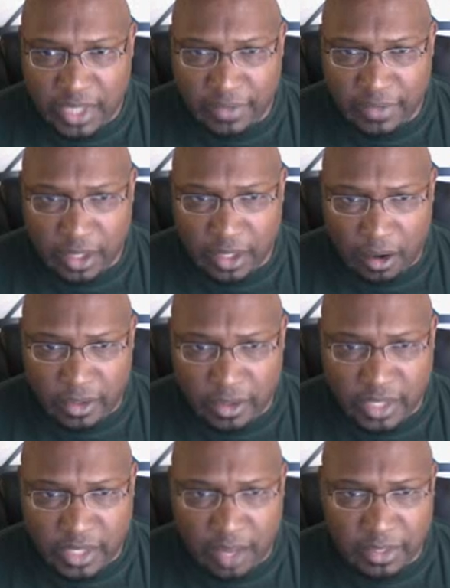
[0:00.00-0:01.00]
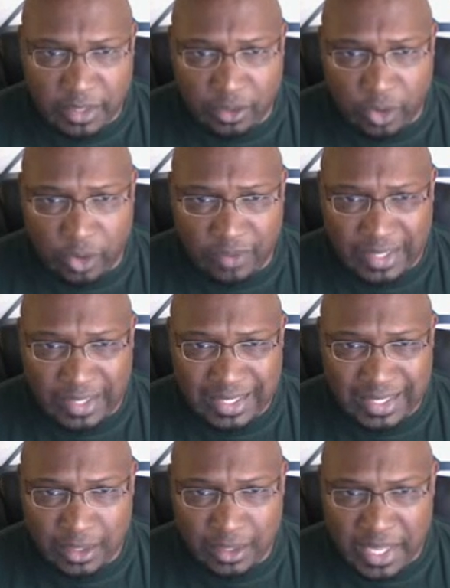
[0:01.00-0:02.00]
was having a hard time
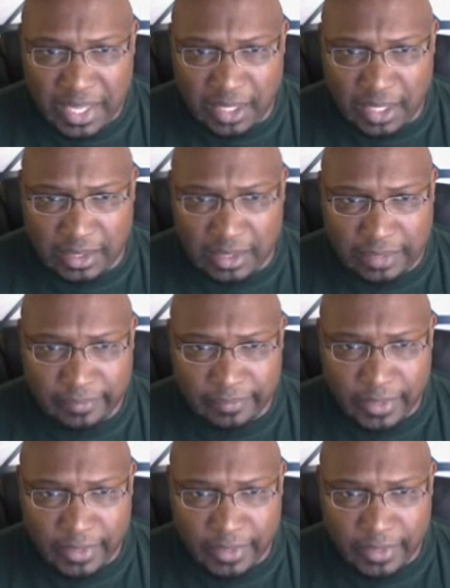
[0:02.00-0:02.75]
engraving it in my head.